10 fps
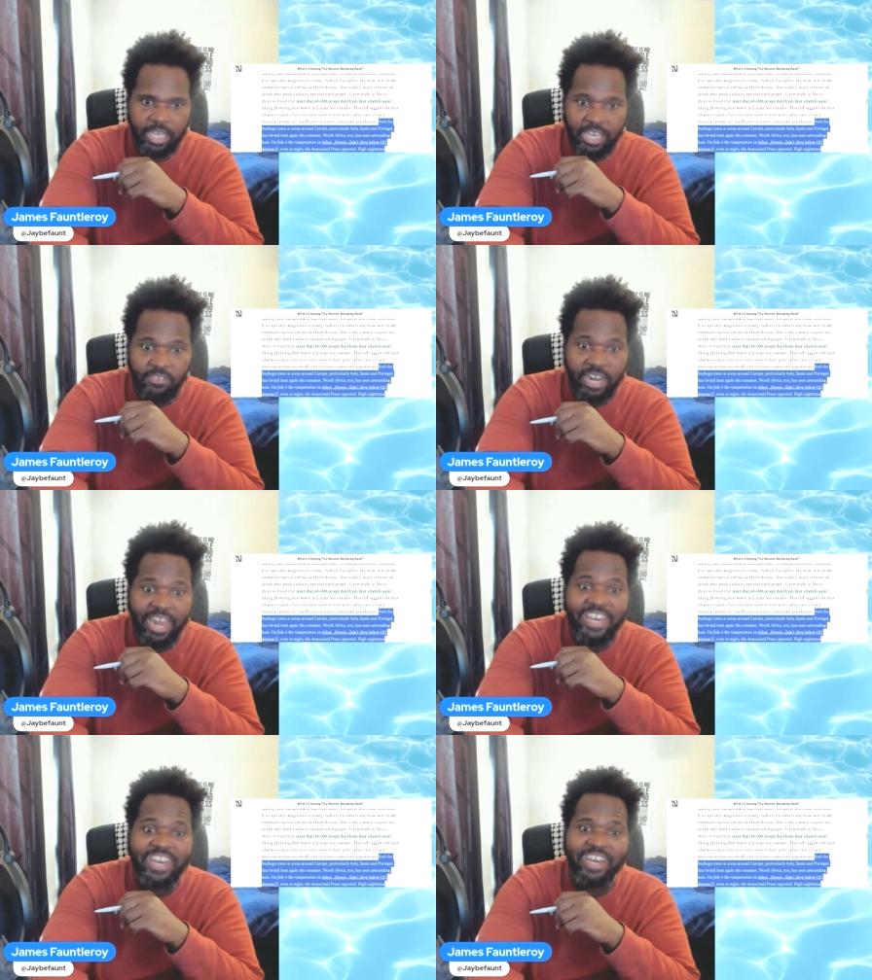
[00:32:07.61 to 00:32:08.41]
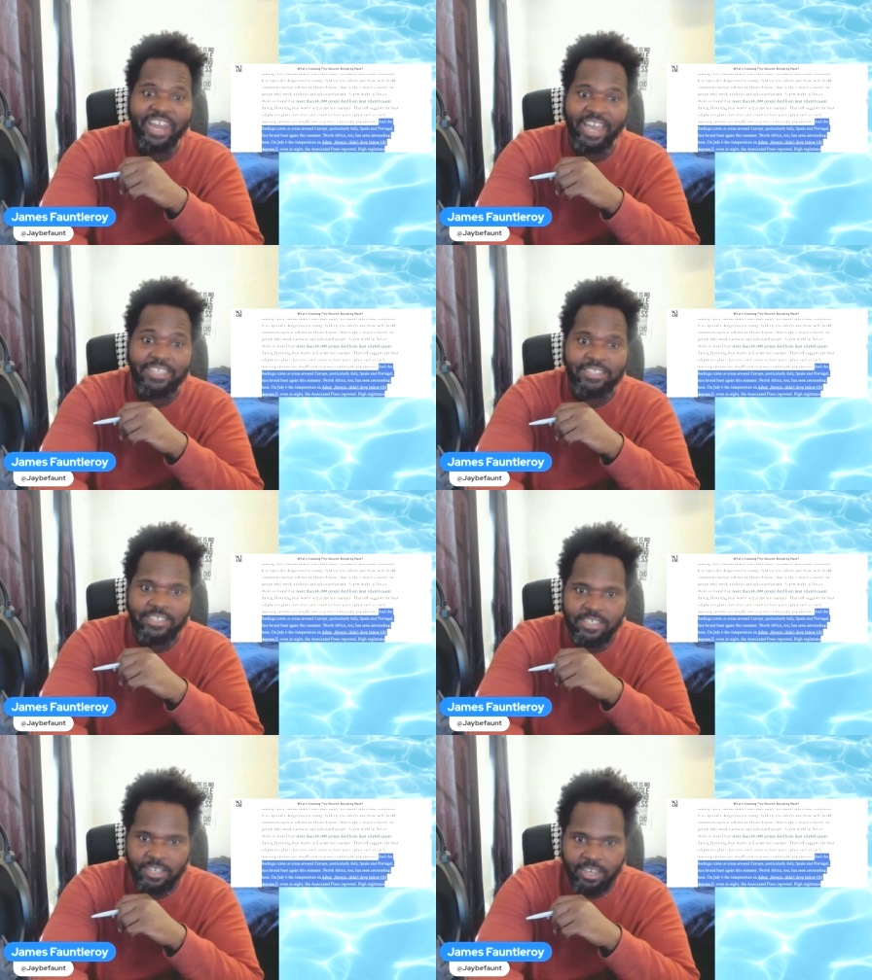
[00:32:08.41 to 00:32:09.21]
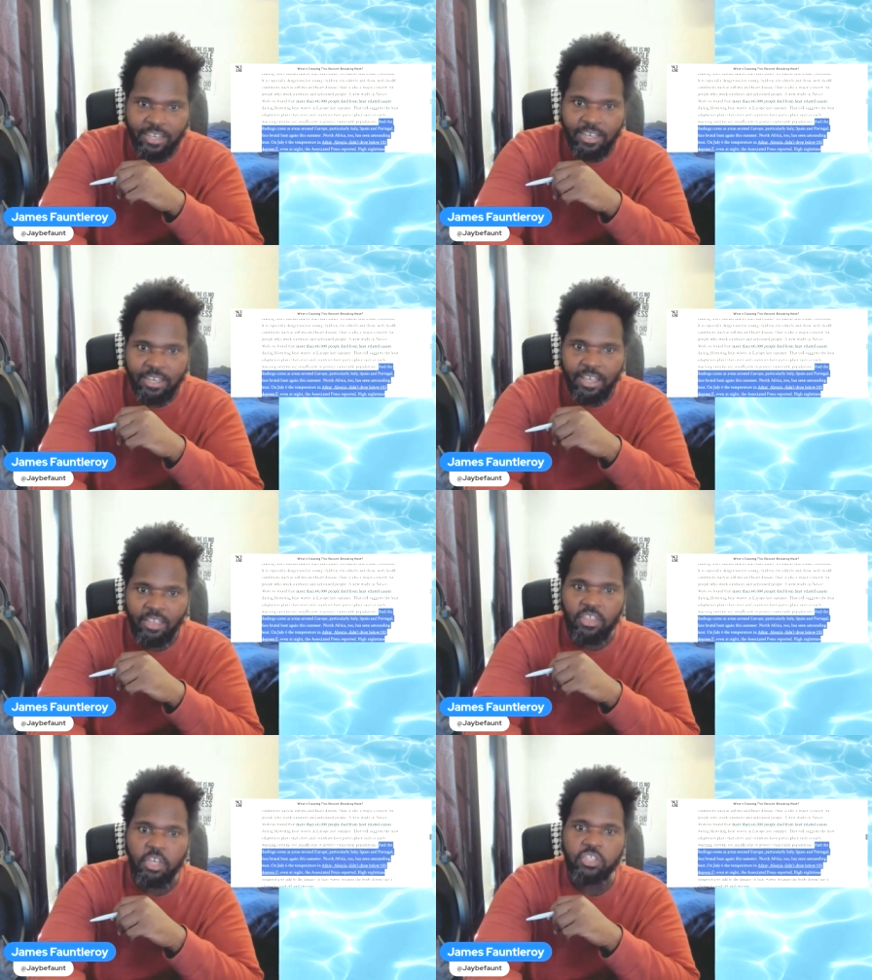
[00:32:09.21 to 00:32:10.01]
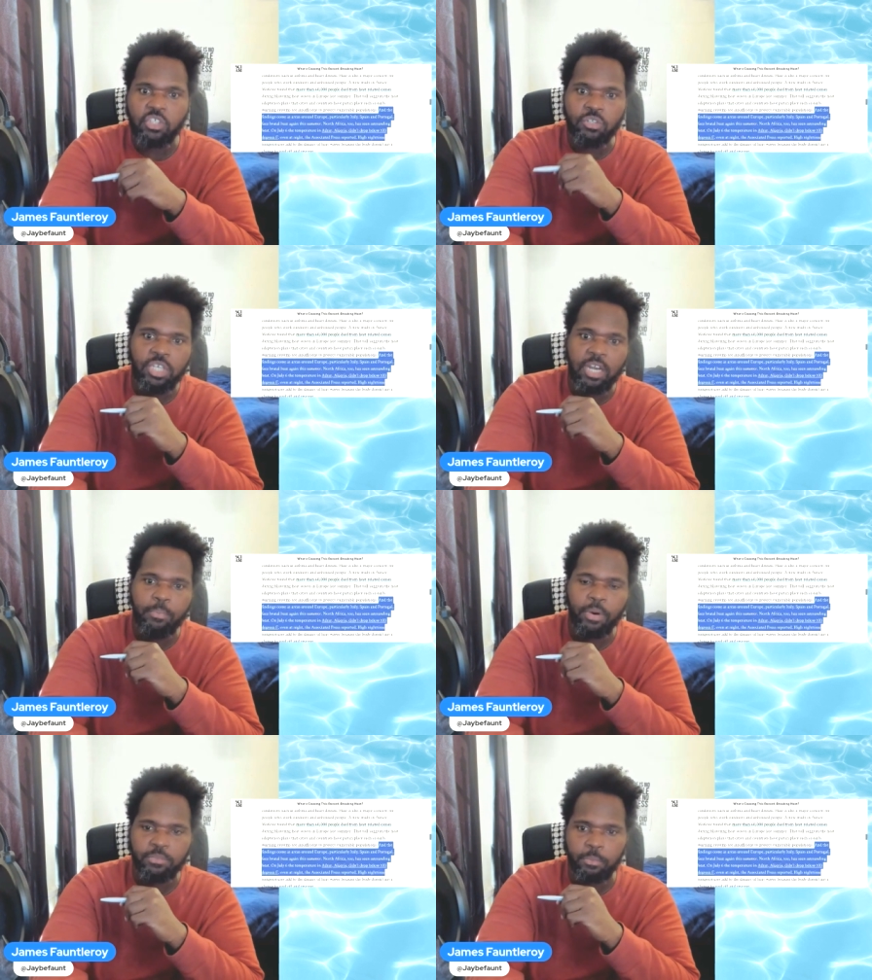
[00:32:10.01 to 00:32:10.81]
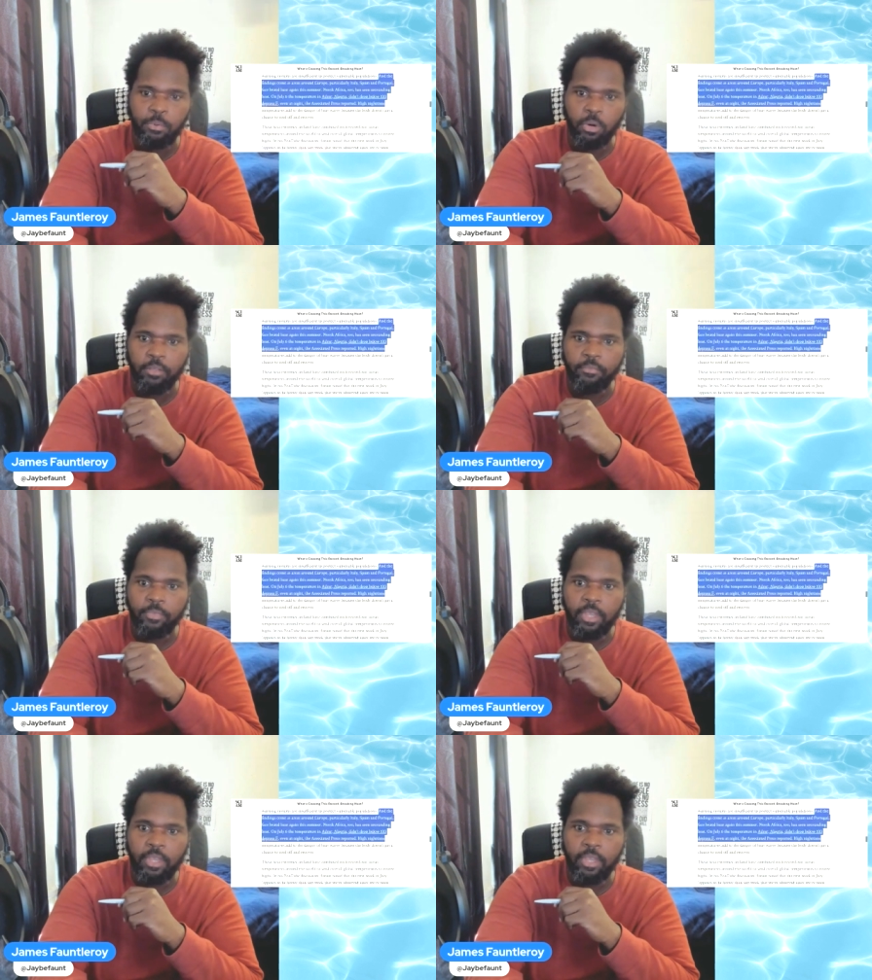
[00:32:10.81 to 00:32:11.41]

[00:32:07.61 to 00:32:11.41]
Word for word: even at night, the Associated Press reported.